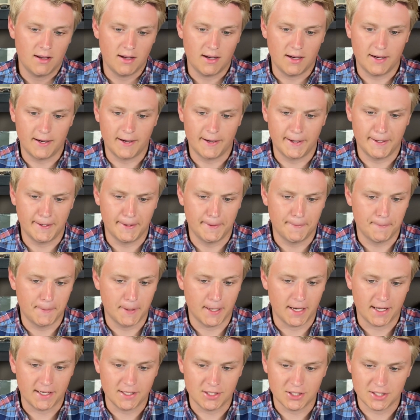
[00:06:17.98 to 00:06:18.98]

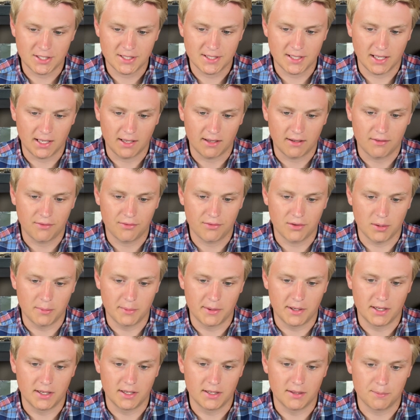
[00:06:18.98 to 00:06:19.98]
But I just think from
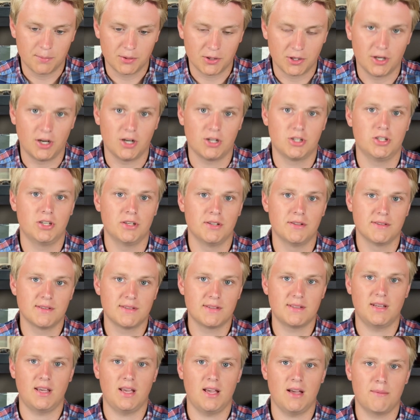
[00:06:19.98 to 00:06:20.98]
a production
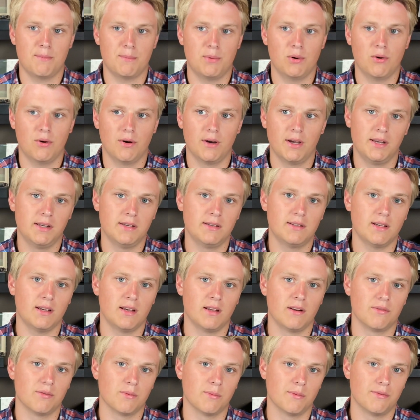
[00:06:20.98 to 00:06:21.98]
standpoint
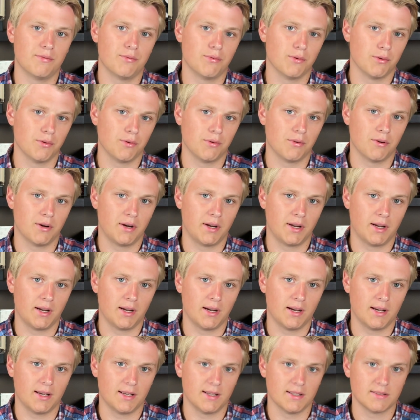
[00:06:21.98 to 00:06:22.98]
and from a furthering,
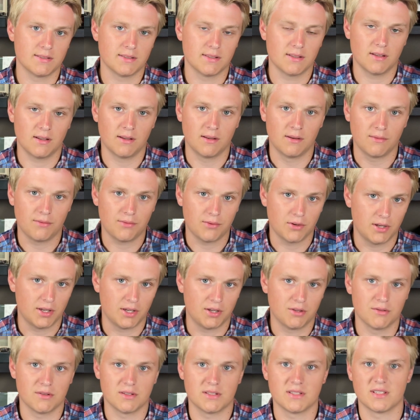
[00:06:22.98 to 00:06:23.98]
I guess, and for
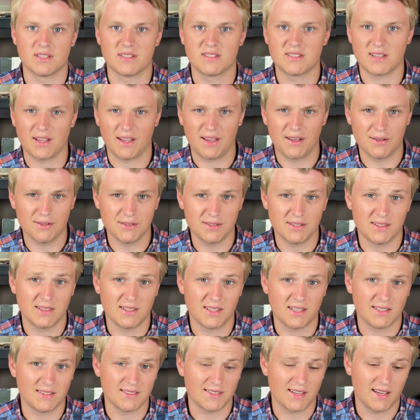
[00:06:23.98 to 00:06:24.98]
increasing sales and
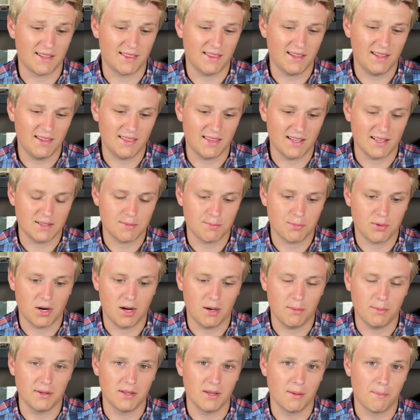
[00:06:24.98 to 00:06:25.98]
things, I think that's
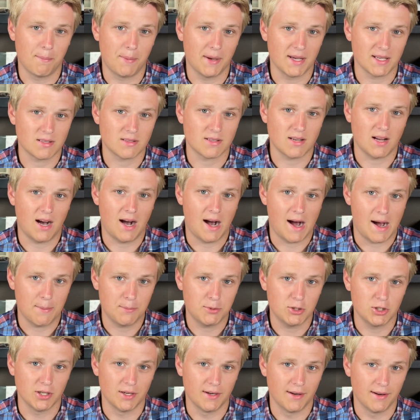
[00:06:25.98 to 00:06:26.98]
probably the best
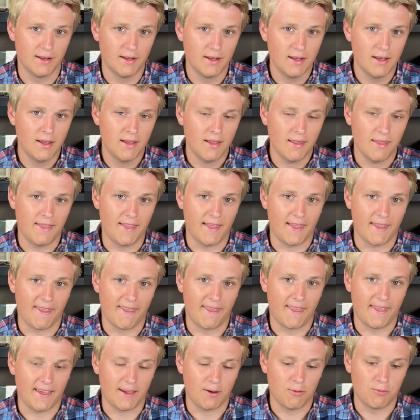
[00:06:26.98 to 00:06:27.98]
option
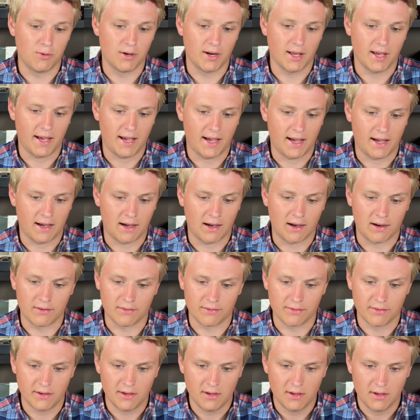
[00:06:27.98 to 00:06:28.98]
that they would have
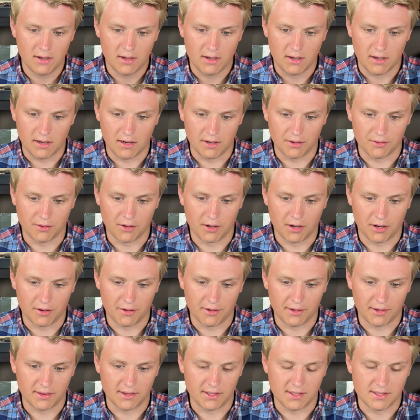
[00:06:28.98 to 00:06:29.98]

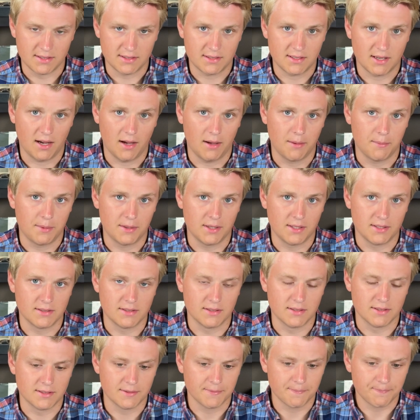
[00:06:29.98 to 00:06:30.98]
regarding these
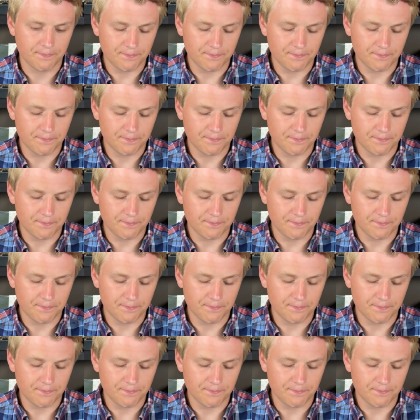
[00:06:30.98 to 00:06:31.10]
timepieces.